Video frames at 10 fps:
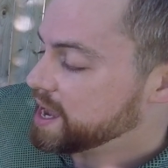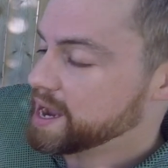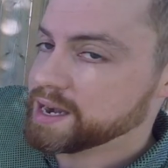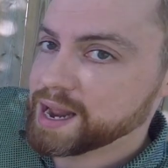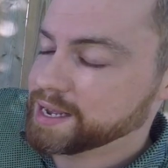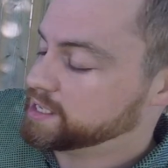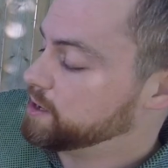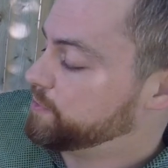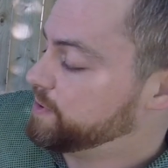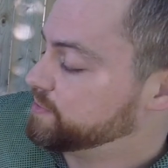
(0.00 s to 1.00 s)
In
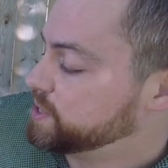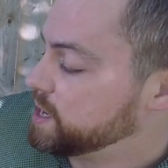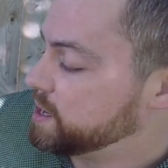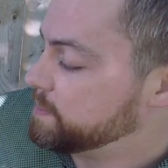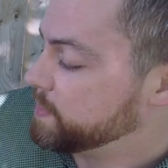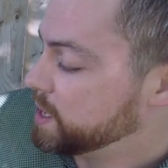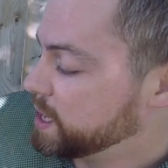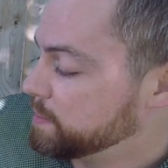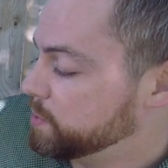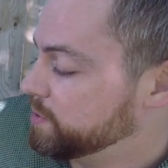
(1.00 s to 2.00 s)
1915,
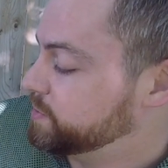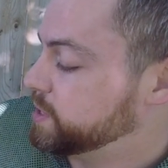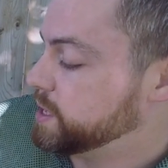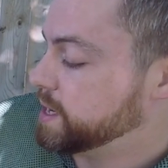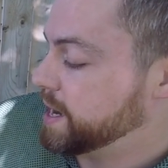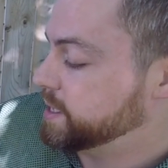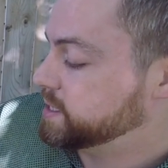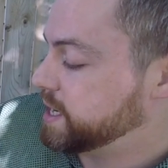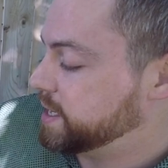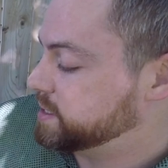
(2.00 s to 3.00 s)
he moved to the United
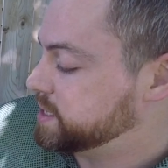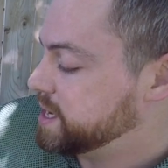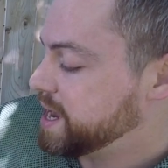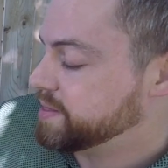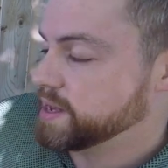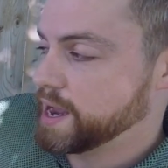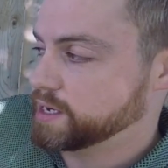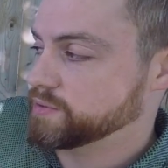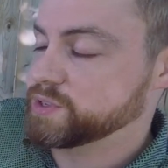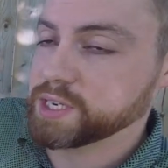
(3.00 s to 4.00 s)
States at the
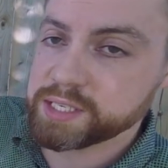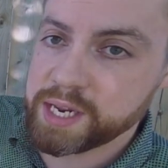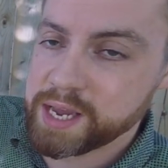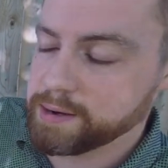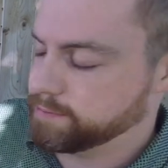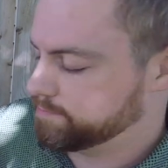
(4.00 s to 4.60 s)
age of 16.